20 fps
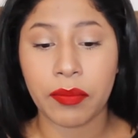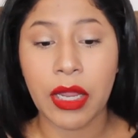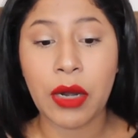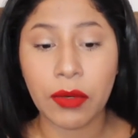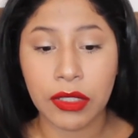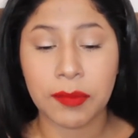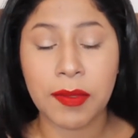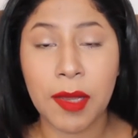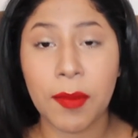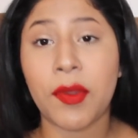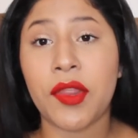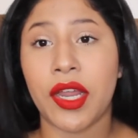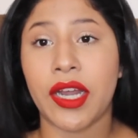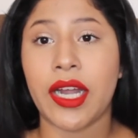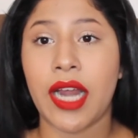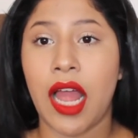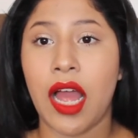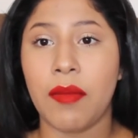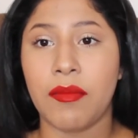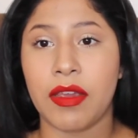there was people there
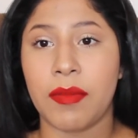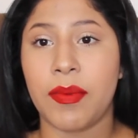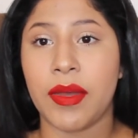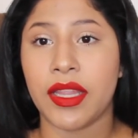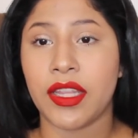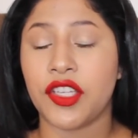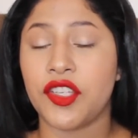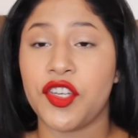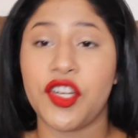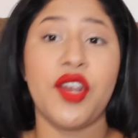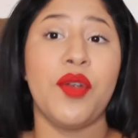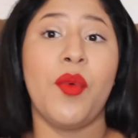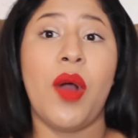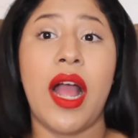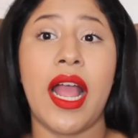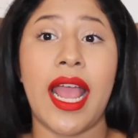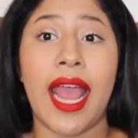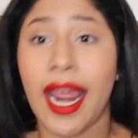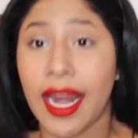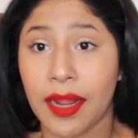to help me but she didn't
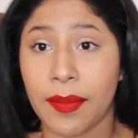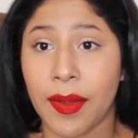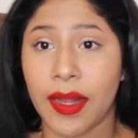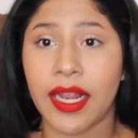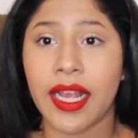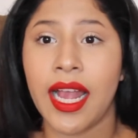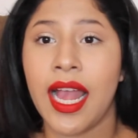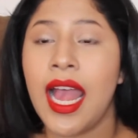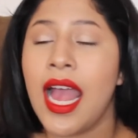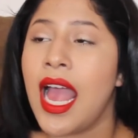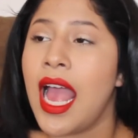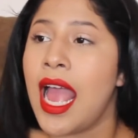want anybody